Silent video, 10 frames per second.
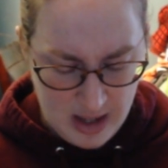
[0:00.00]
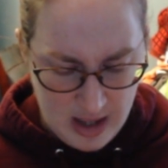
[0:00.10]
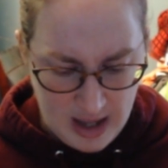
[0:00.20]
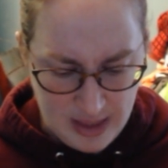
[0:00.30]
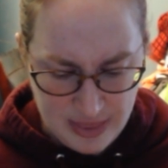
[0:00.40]

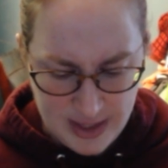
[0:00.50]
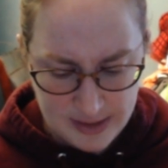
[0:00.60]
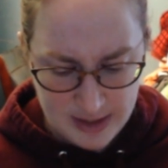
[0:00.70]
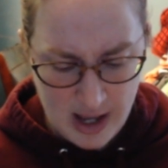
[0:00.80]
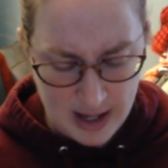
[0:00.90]
I think
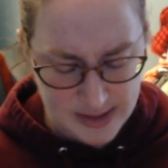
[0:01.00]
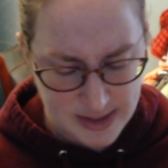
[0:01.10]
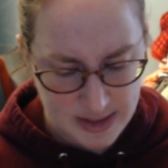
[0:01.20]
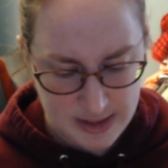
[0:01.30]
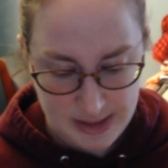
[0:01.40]
not,
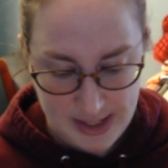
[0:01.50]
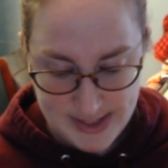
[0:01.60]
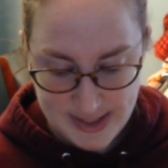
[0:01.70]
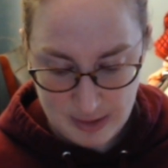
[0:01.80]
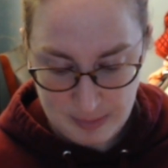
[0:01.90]

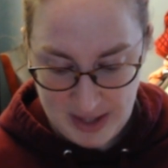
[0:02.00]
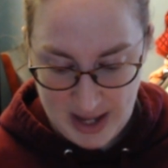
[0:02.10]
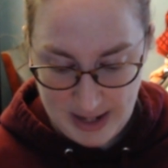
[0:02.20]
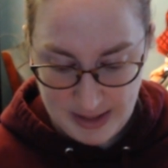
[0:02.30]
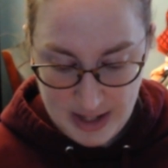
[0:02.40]
Nancy
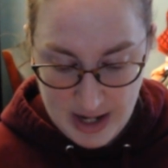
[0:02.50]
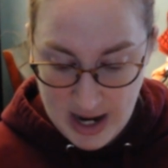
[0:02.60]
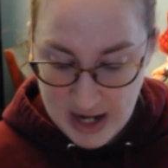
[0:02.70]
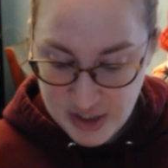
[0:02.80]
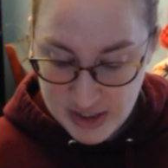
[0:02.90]
replied,
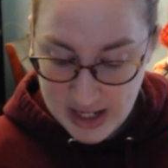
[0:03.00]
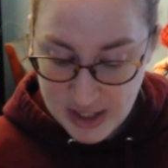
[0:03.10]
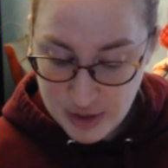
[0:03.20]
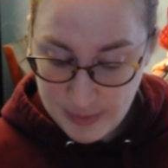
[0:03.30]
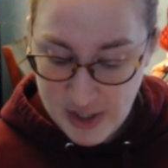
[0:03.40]
and
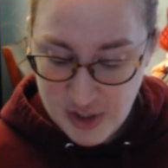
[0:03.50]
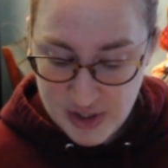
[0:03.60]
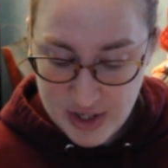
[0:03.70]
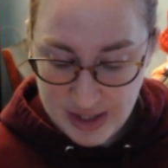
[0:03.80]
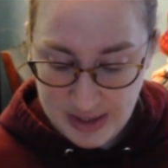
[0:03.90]
as she reached
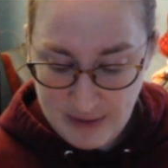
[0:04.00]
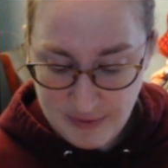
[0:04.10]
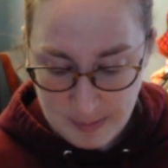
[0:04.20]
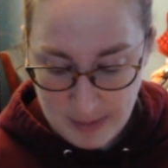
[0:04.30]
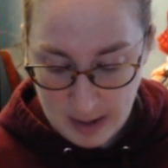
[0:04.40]
into the glove
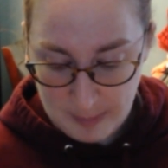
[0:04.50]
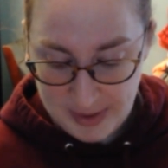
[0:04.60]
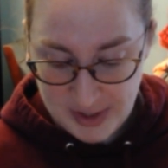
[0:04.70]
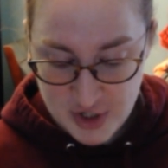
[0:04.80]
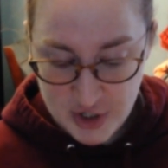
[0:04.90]
compartment
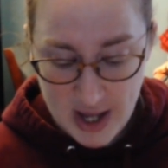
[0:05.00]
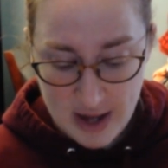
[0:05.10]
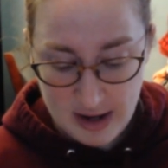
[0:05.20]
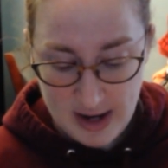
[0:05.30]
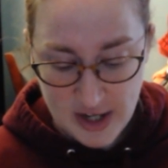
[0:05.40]
and took out
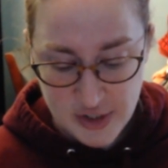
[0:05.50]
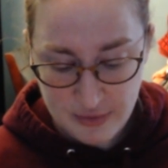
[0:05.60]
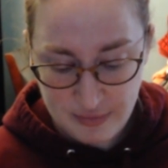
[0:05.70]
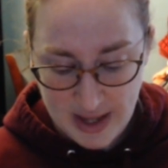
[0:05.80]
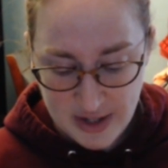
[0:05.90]
an extra
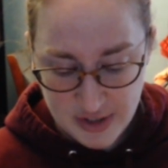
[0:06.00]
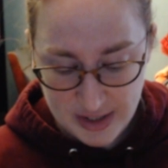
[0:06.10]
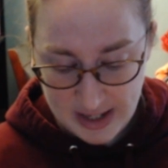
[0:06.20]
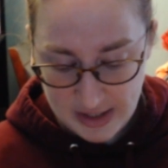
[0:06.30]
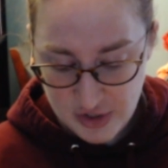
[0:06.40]

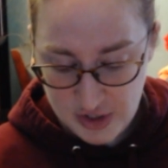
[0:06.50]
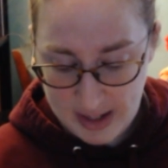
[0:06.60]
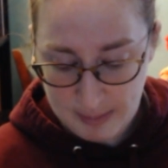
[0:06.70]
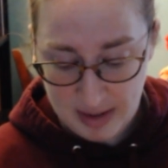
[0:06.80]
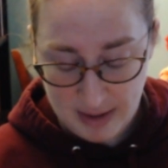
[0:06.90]
flashlight she
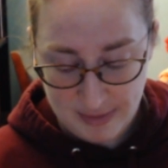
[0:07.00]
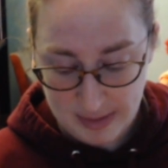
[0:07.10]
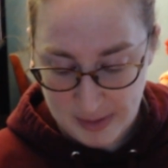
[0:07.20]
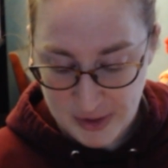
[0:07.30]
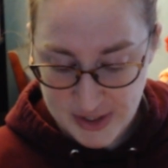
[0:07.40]
kept there for
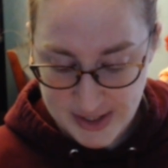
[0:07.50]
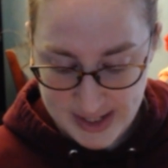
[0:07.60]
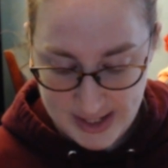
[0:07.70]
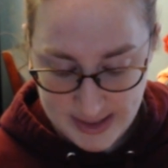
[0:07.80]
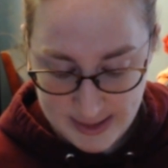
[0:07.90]

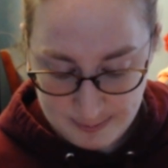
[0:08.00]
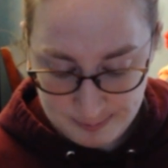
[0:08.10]
emergencies.